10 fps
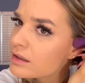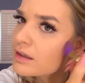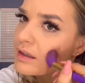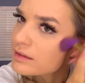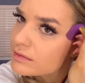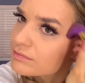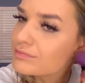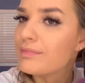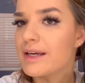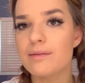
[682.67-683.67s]
and
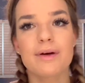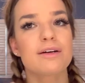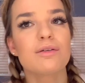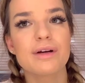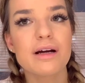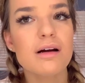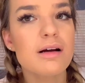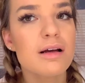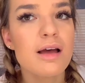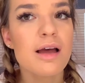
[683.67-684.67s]
make it my career
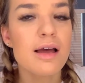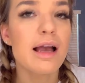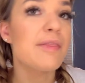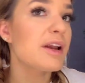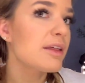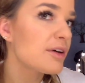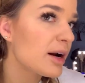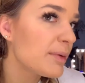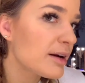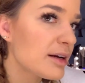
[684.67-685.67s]
and then I thought
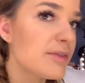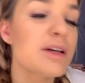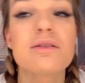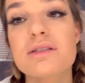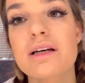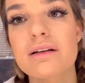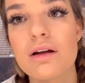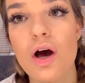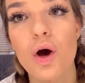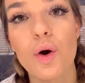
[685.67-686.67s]
about it and then I was like
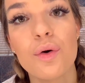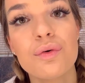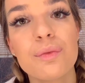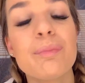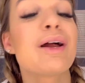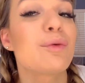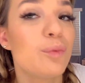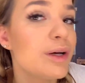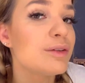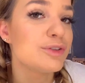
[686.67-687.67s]
no but I
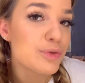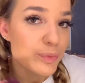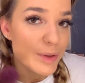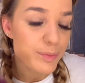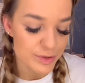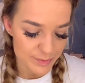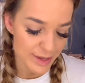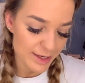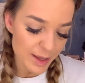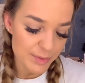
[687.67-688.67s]
will do people's
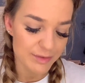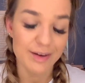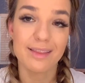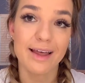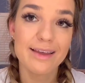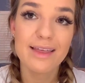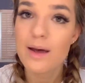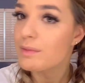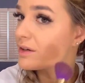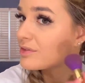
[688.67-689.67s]
makeup if I like
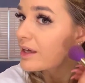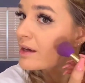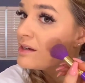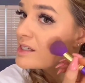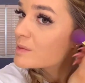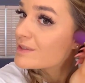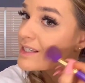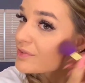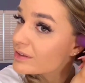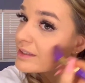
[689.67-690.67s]
them and if they
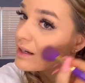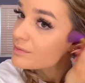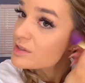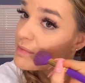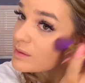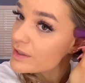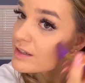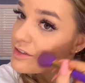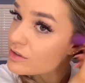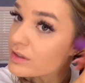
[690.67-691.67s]
specifically come to me
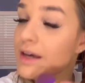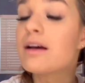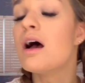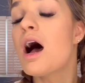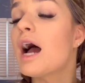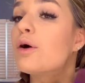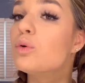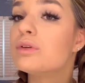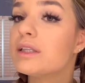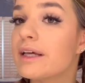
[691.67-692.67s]
because they're like I
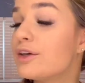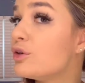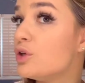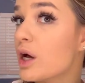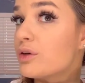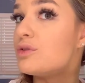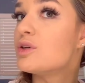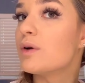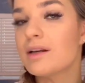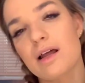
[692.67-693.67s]
only like how you do
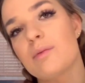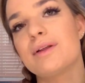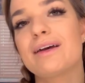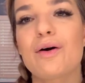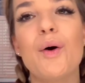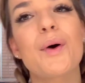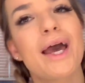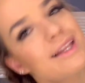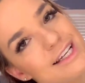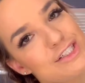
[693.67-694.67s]
it and I'll be like okay
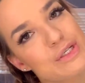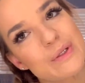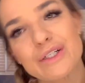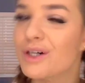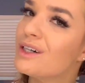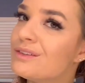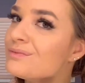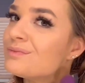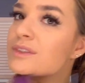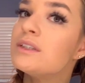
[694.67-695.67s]
let's do it girl
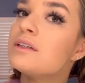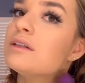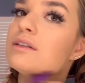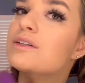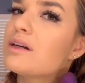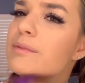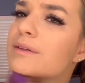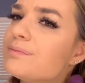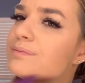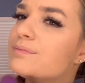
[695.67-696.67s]
do you know what I mean